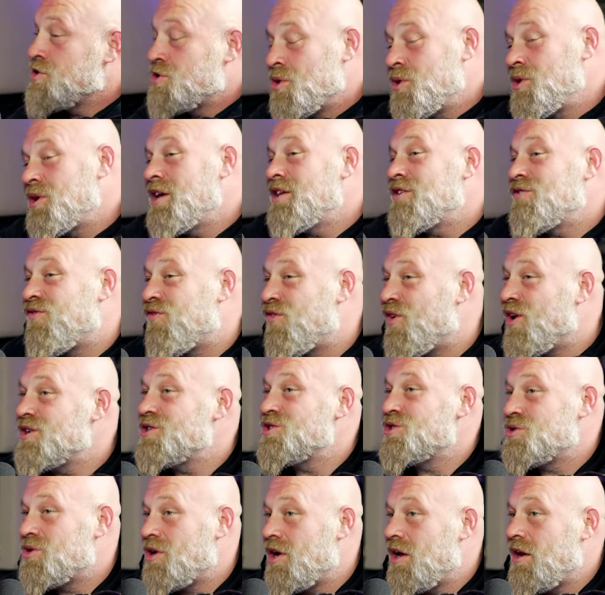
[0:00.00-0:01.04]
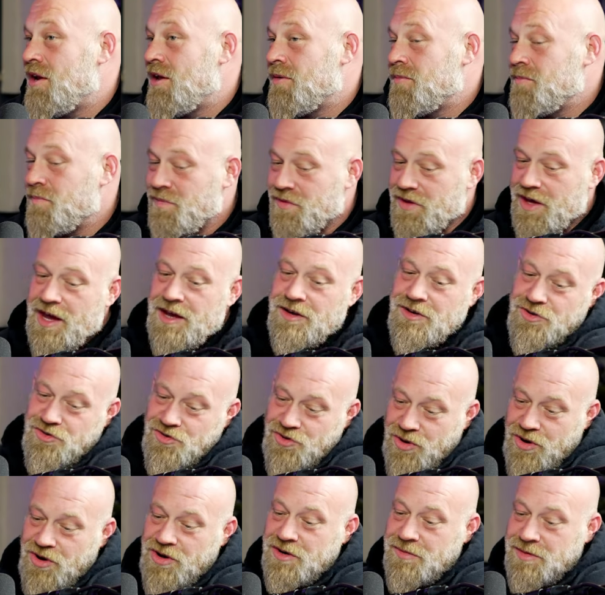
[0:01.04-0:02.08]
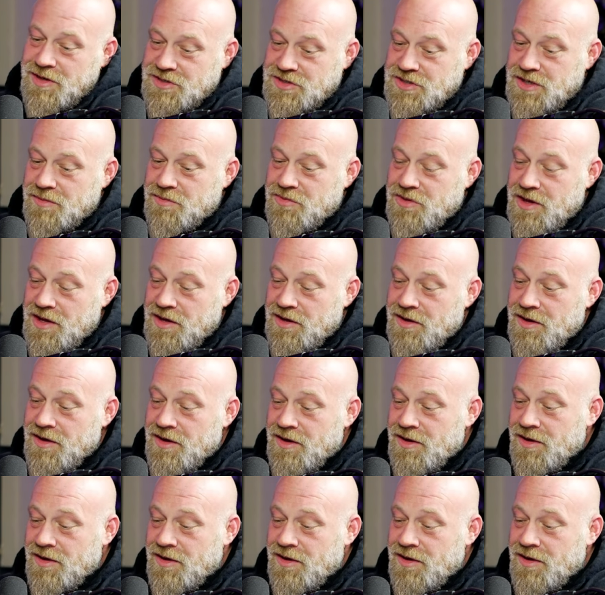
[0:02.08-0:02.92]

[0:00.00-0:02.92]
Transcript: So it gets frustrating. And you're talking about something